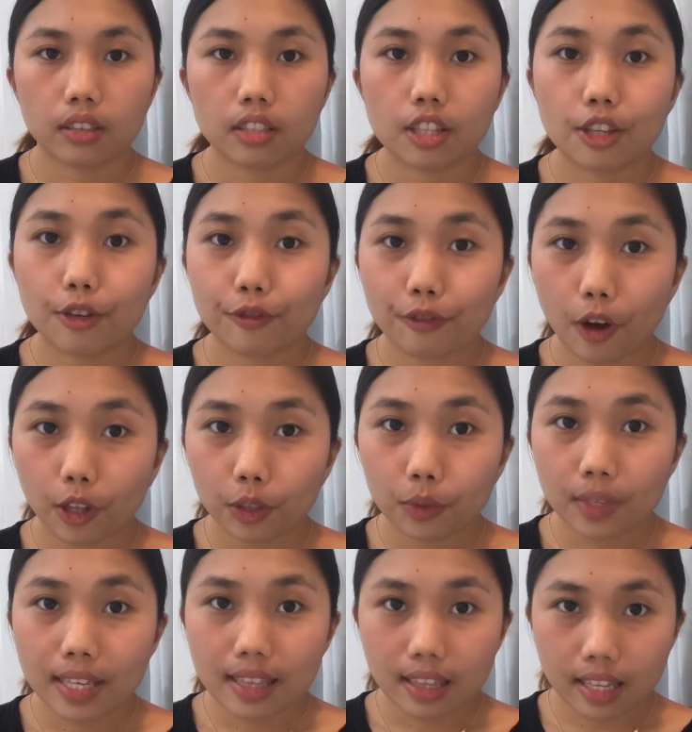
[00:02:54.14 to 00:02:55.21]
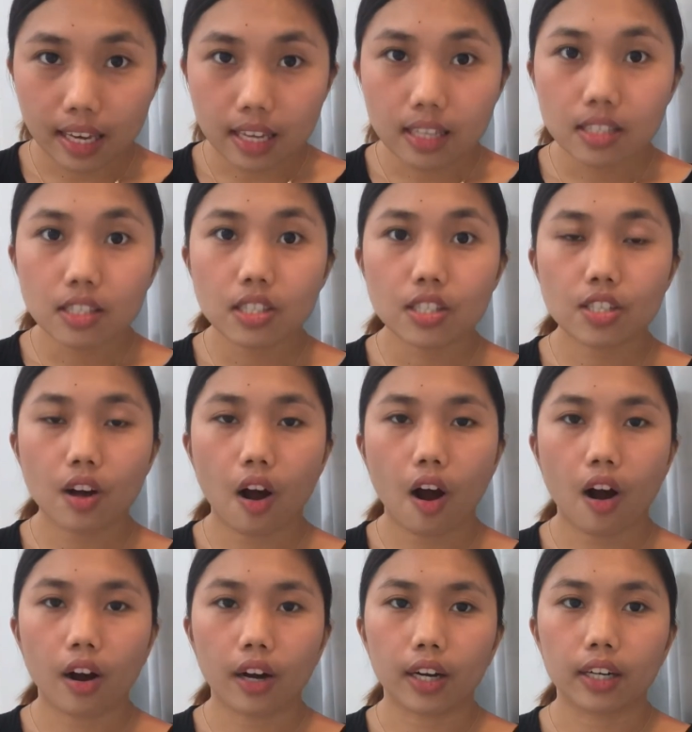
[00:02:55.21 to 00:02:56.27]
the following things
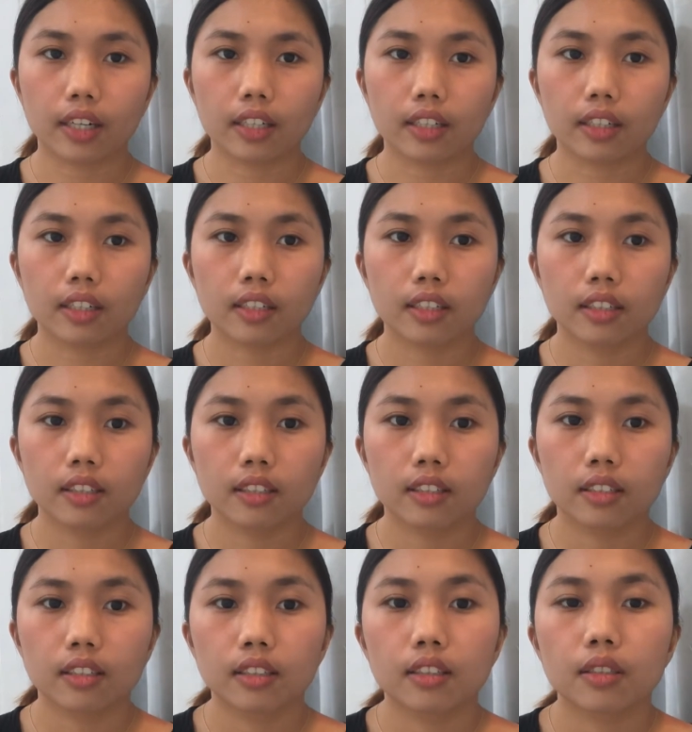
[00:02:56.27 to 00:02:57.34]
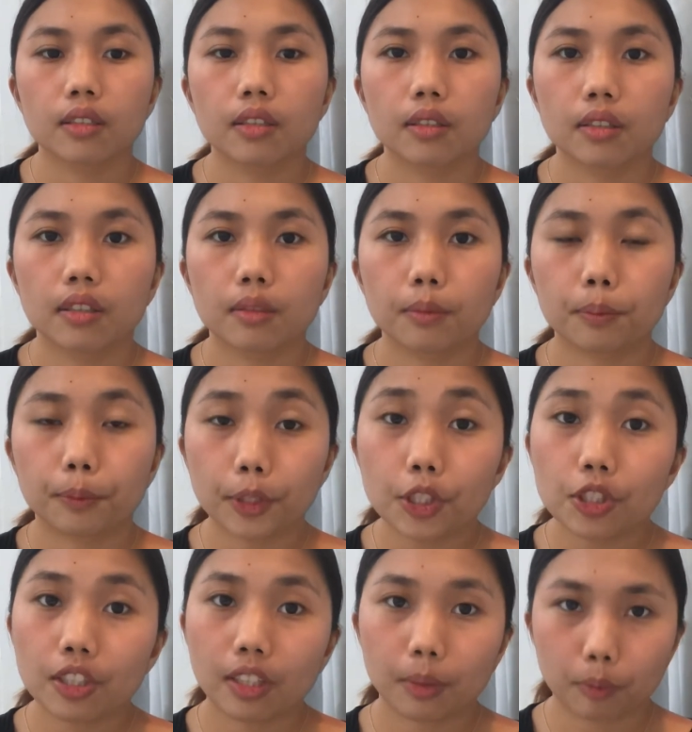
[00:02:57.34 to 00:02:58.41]
are
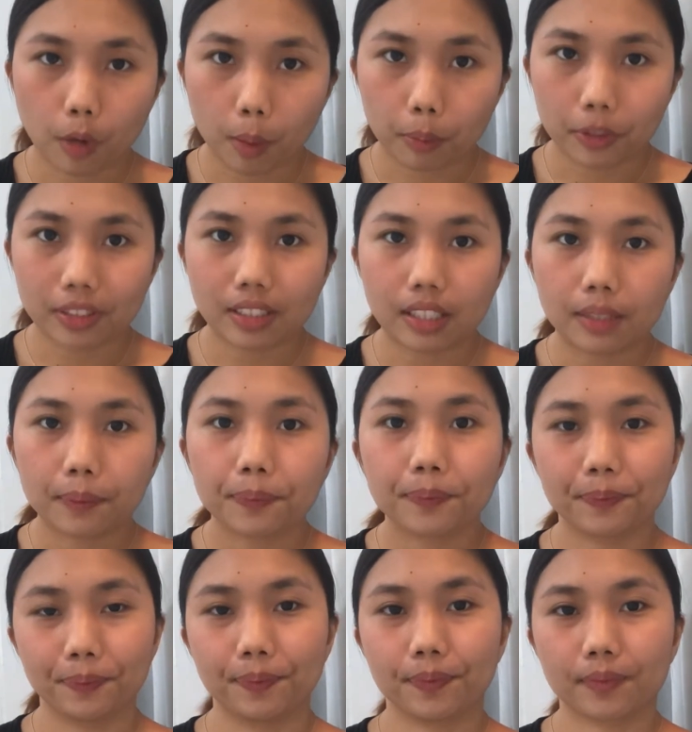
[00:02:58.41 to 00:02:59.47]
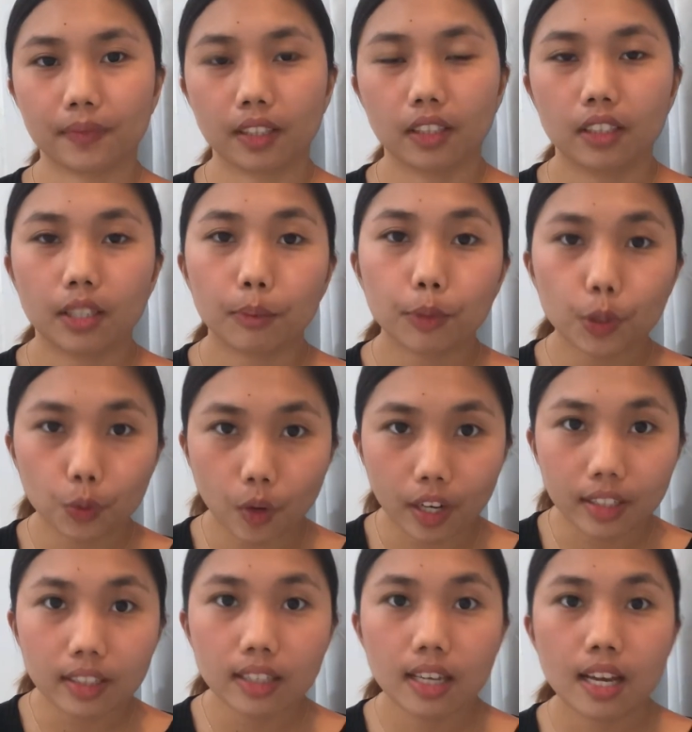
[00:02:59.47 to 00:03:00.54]
personal property. Number
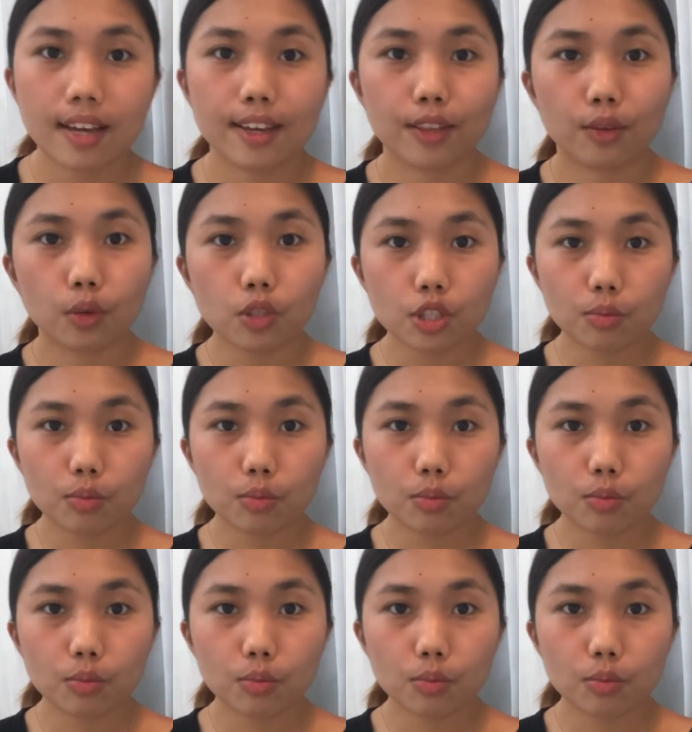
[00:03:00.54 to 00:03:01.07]
1, those